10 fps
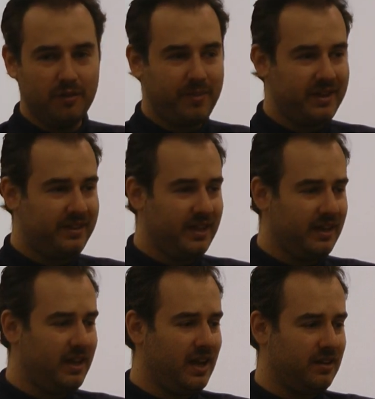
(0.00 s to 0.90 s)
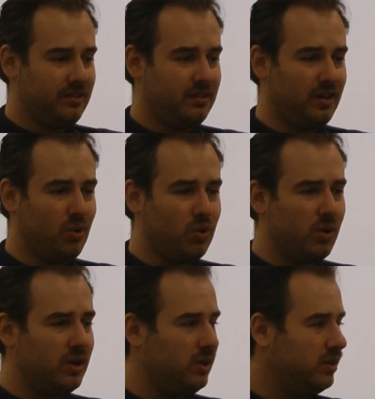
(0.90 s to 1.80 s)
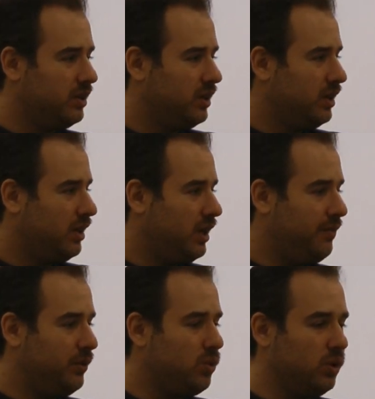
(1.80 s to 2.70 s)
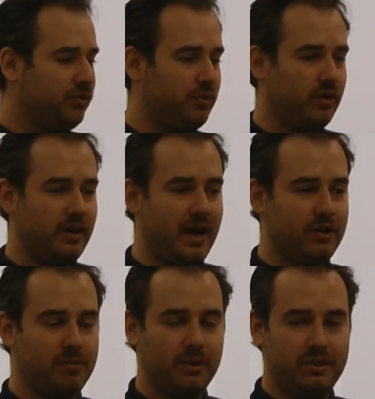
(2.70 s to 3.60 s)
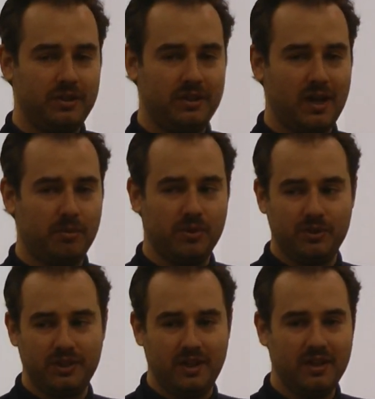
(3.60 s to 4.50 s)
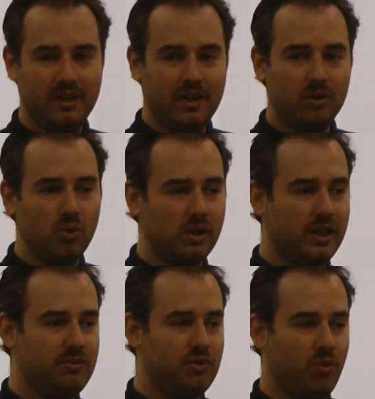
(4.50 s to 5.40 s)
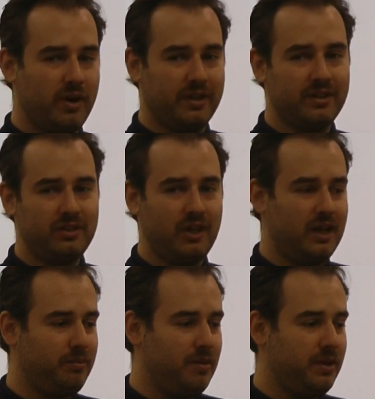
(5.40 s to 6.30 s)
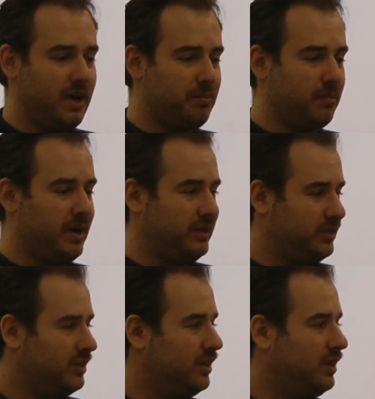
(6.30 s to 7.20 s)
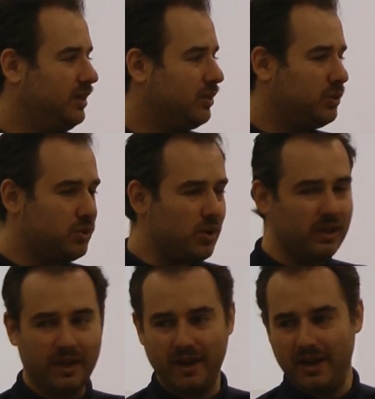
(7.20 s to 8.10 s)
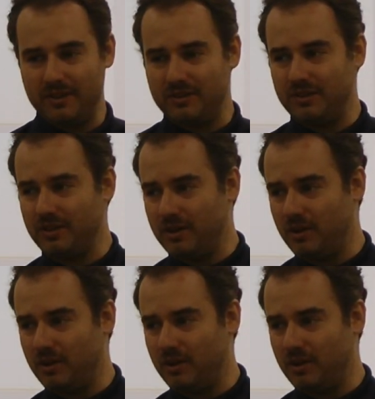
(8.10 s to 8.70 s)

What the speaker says: But then again, Google, if you Google for IEEE CCWC, Google gives you a warning. This site may be compromised. Because Google has,